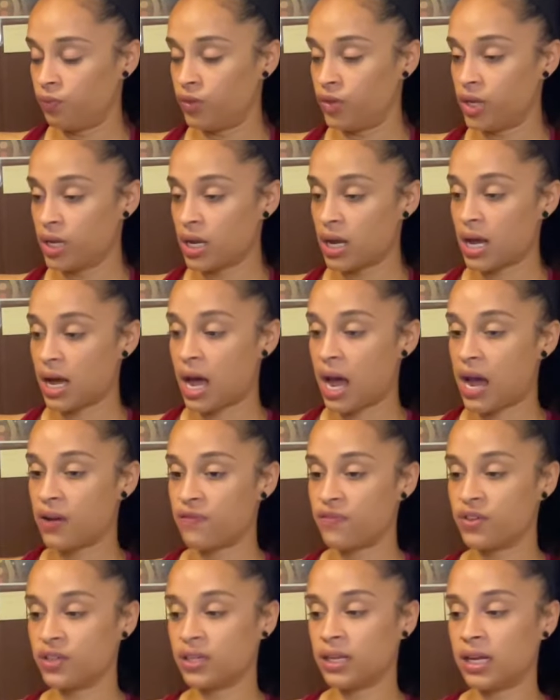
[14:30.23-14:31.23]
Yeah, I
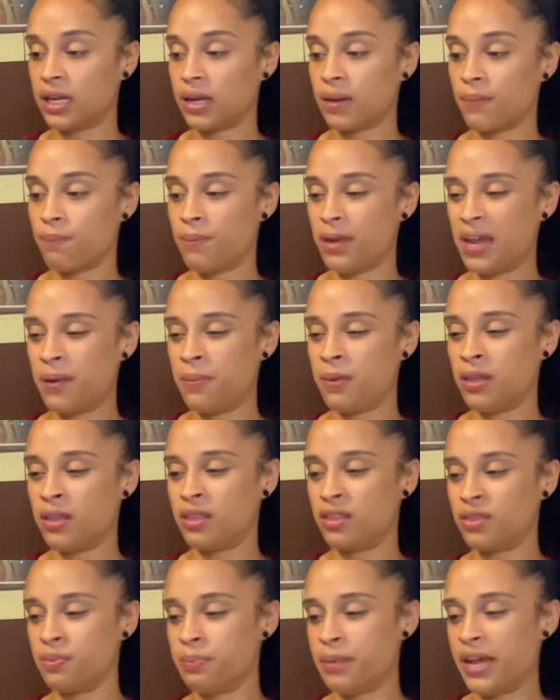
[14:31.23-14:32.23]
feel like maybe
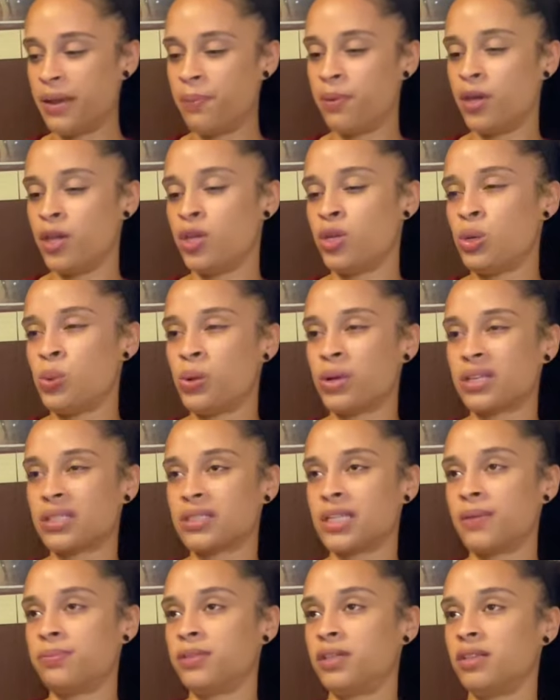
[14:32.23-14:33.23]
maybe you
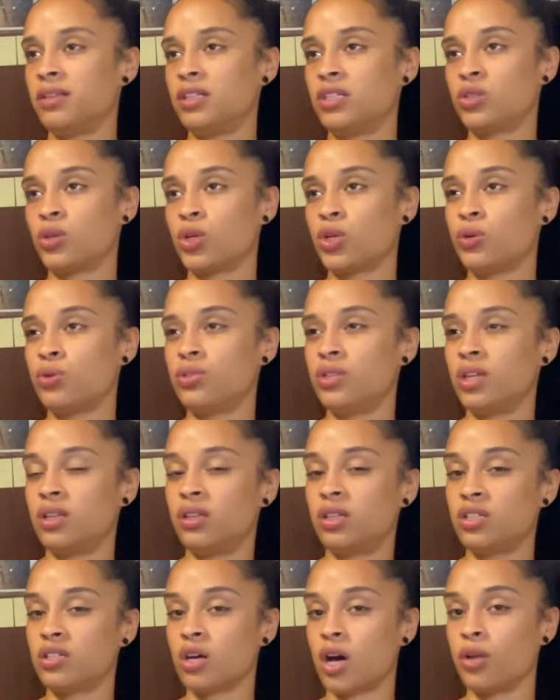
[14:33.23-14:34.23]
accepted this or you did
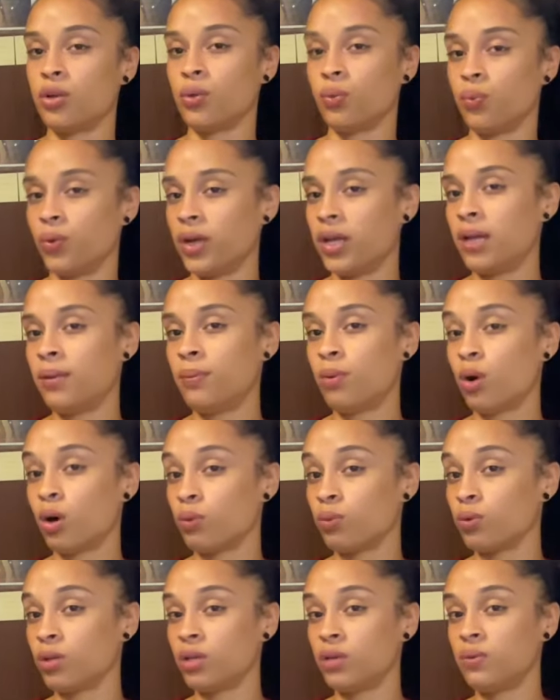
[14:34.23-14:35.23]
this on a whim or
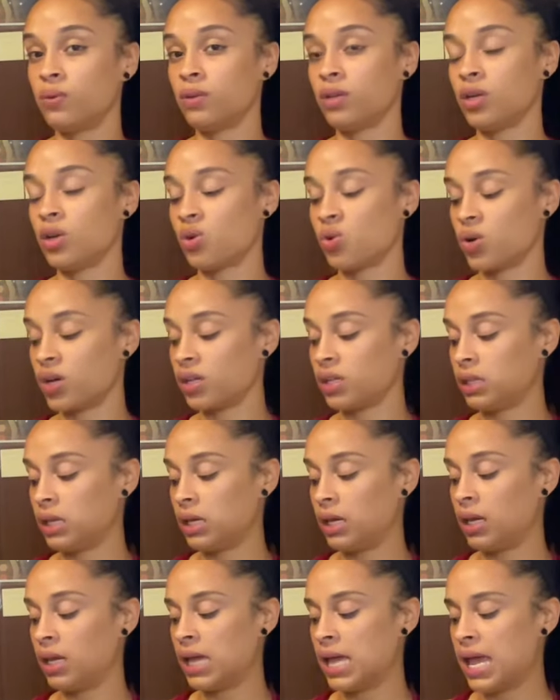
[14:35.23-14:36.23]
really really
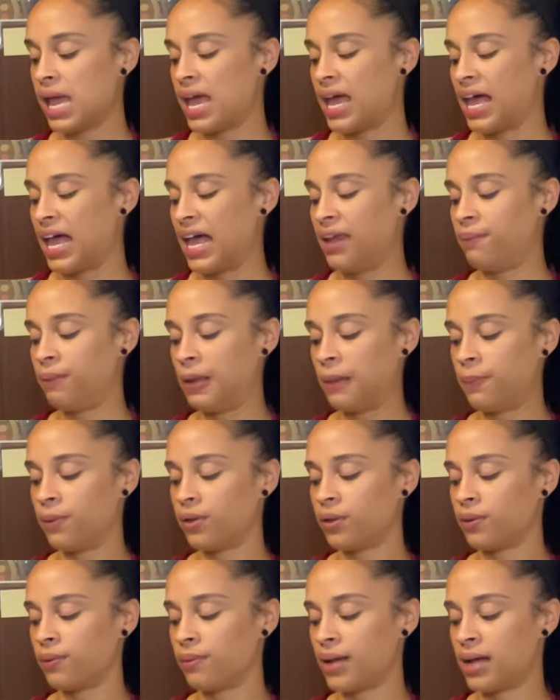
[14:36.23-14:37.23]
quickly and people
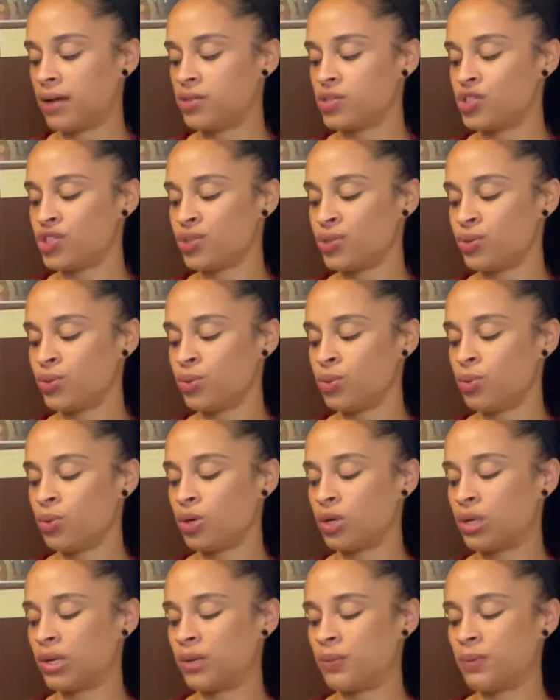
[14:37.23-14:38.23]
around you
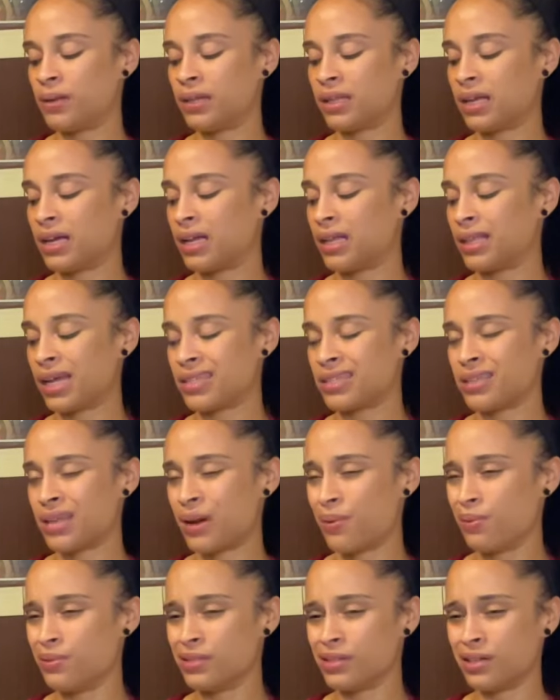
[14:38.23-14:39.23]
could be like that's
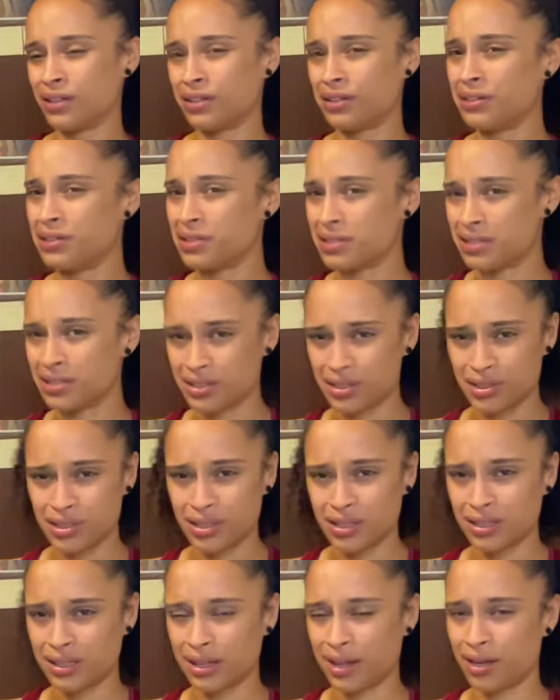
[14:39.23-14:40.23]
that wasn't a good
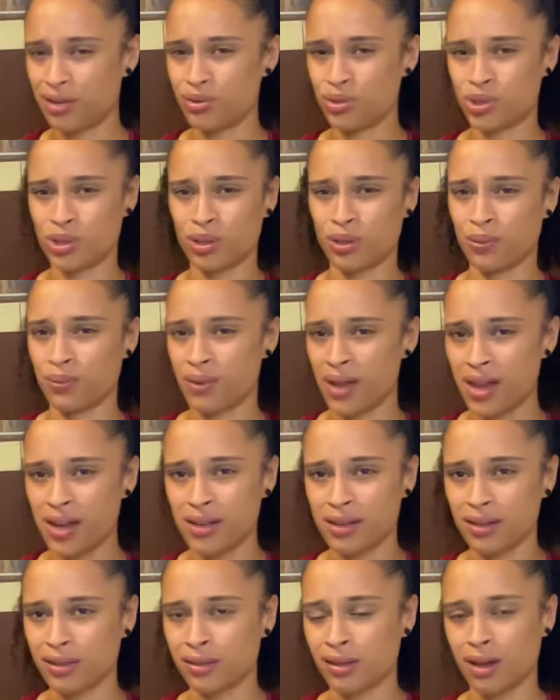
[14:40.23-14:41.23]
decision. Like you should have
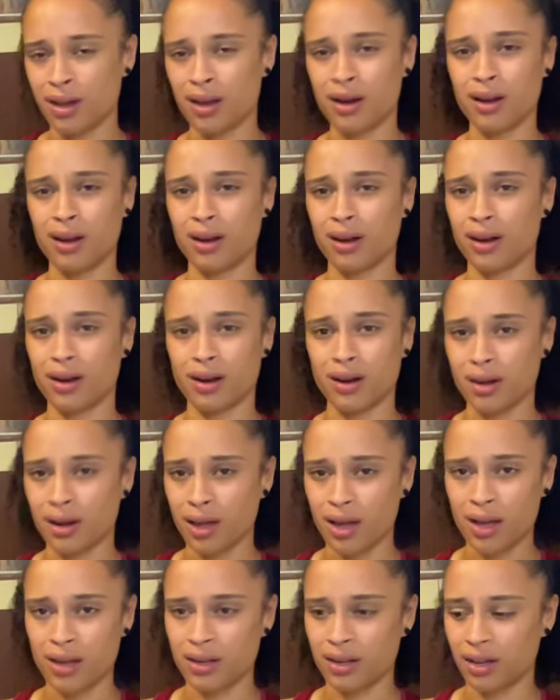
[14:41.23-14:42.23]
waited. Da da da da
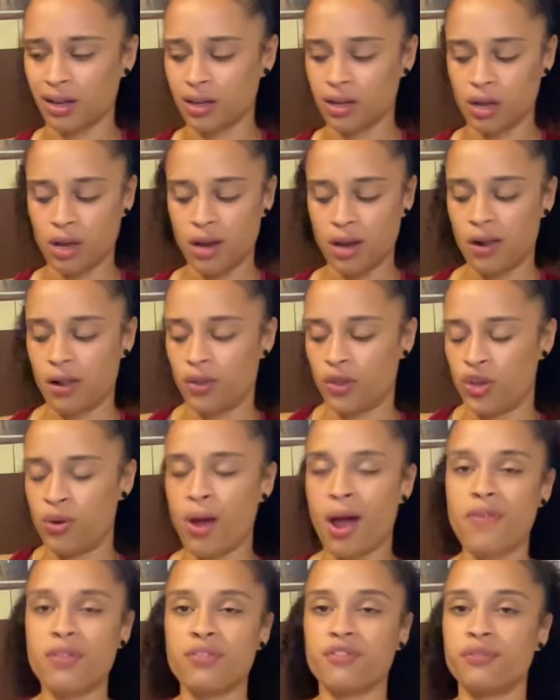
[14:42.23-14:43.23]
da da. You
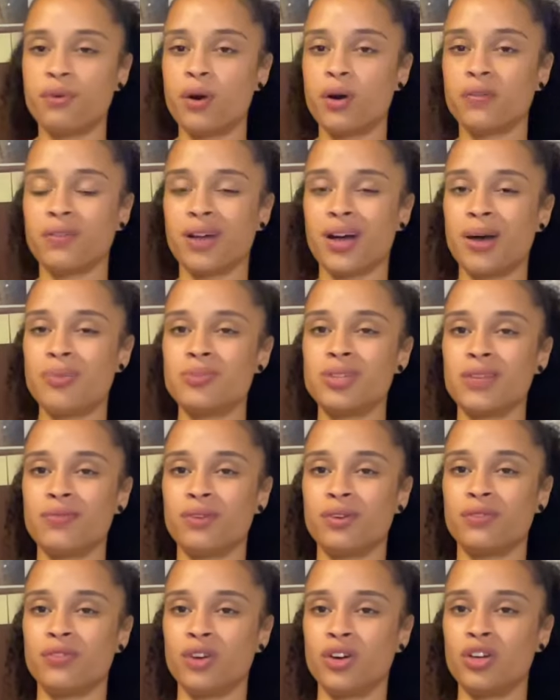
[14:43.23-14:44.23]
have the 4 of cups in
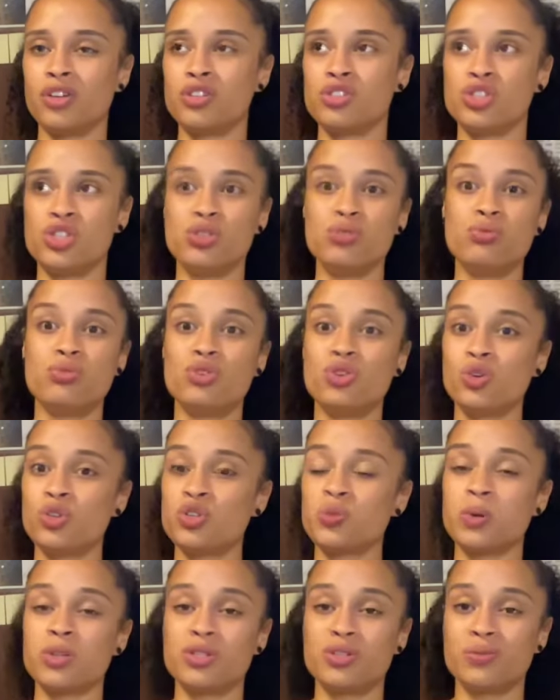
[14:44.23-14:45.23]
reverse. You knew this
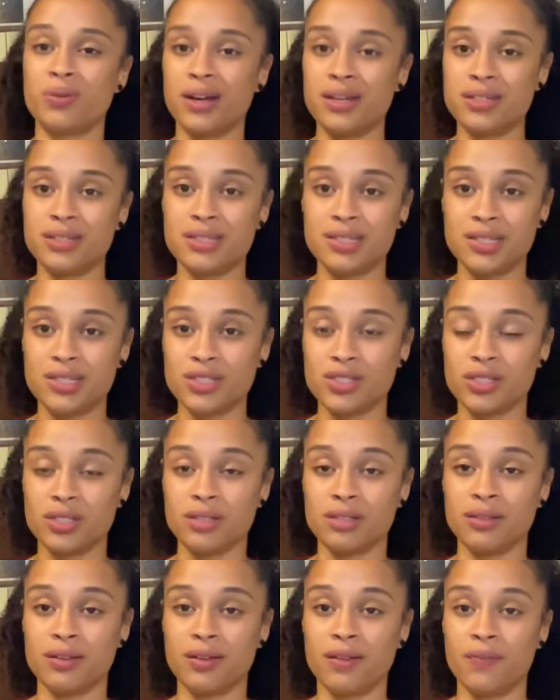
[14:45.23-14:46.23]
was the right
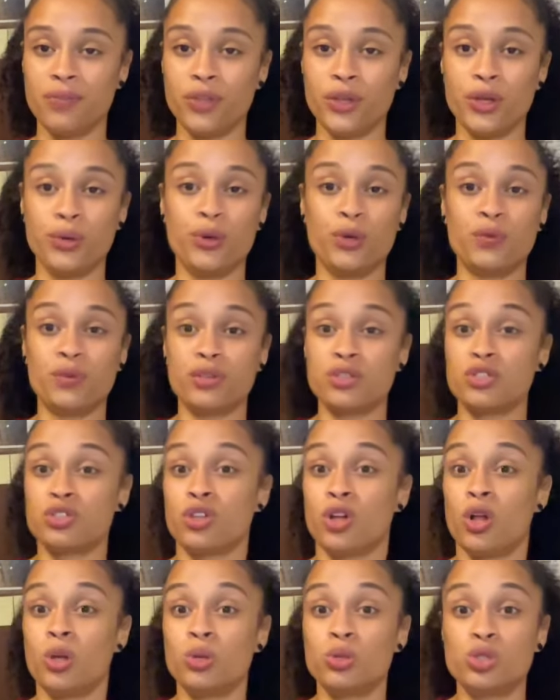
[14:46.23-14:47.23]
decision. The universe
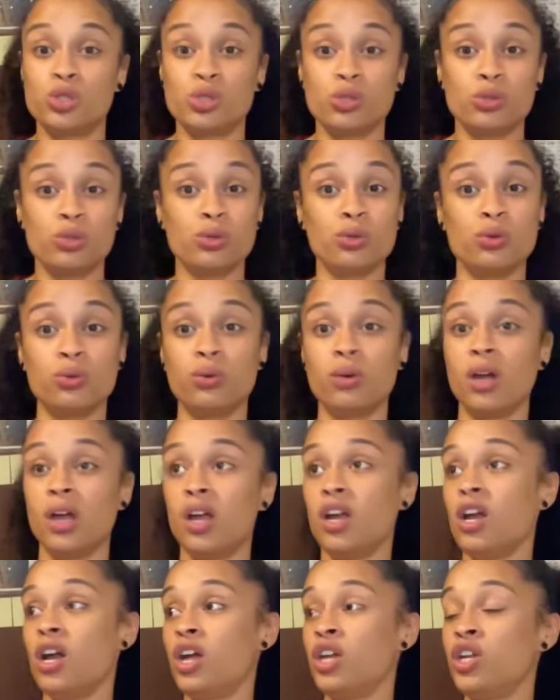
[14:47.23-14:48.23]
told you,
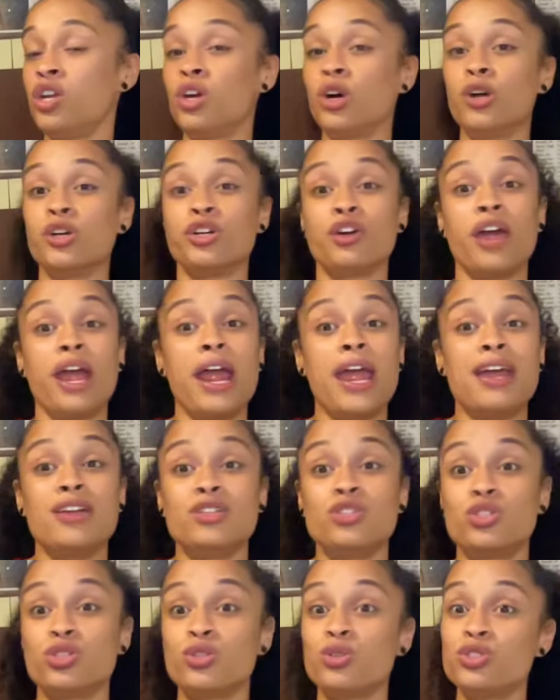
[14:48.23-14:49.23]
you know, your
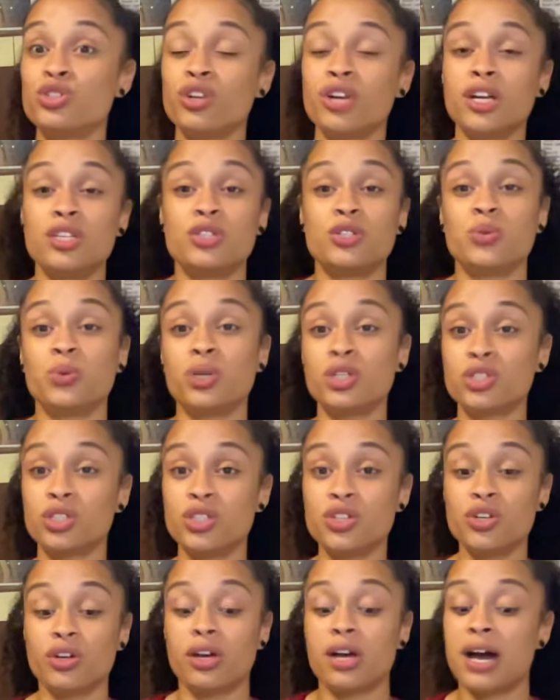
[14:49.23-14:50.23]
angels, your intuition,
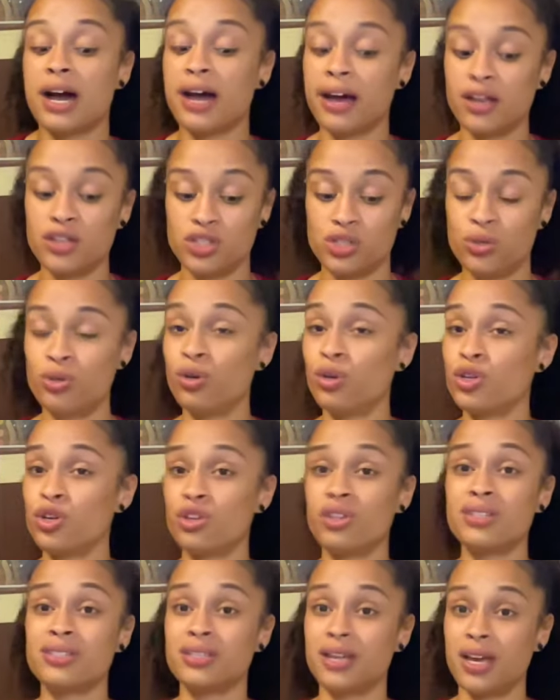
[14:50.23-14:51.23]
your guides, you know you're
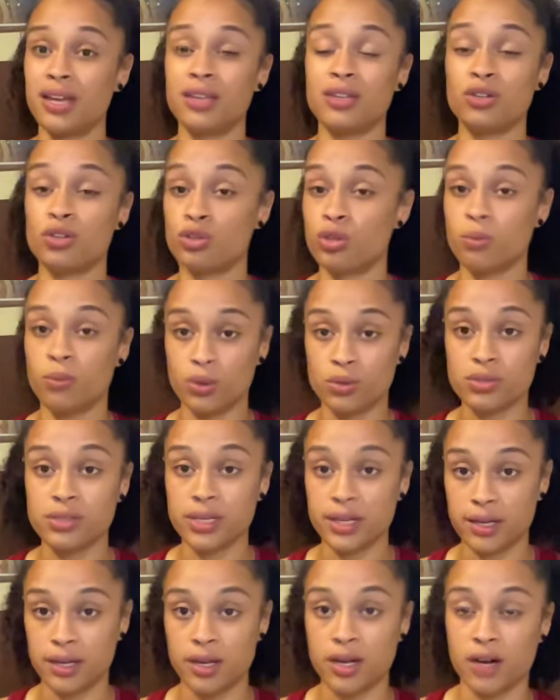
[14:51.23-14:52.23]
the psych you're the most
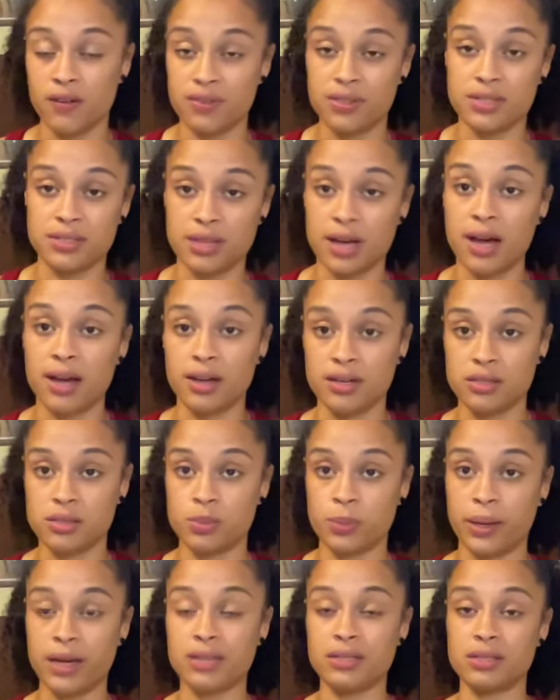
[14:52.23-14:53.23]
psychic of the signs,
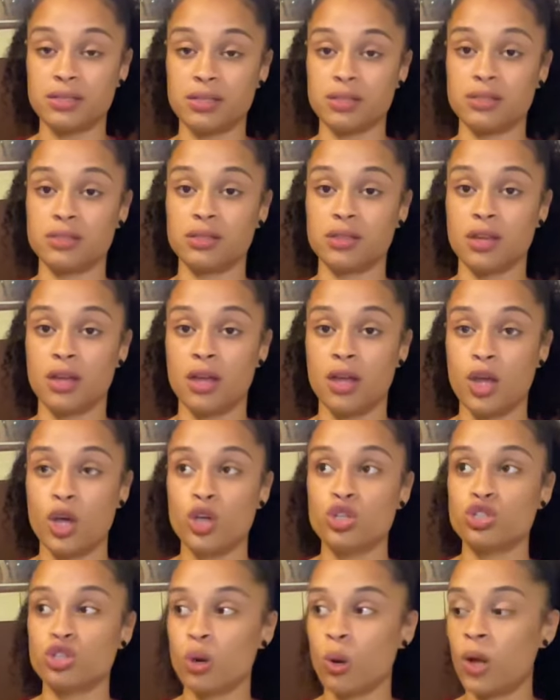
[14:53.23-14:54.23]
Pisces.
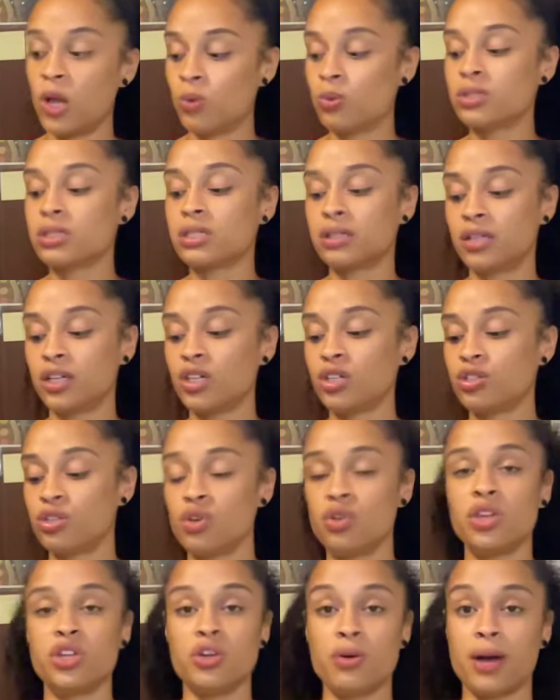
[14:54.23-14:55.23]
So it was clear to you
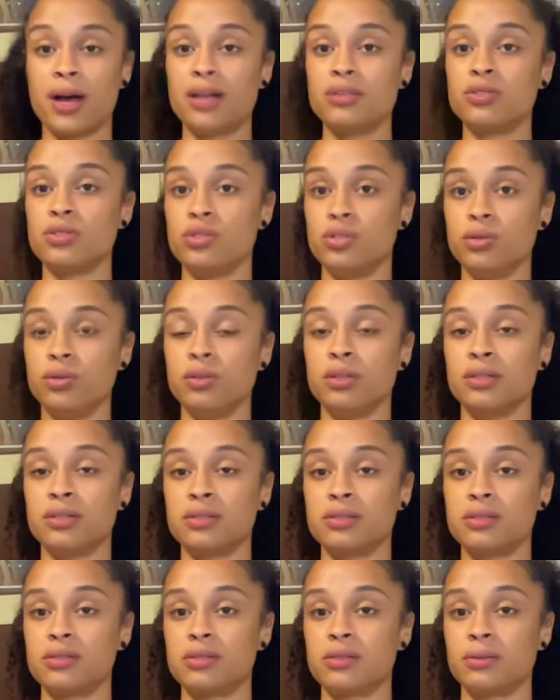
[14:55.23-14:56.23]
that you had to do
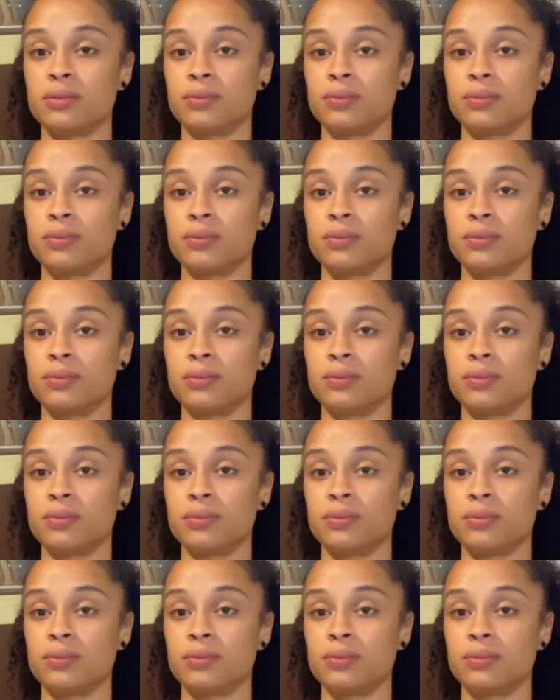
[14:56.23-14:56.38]
this.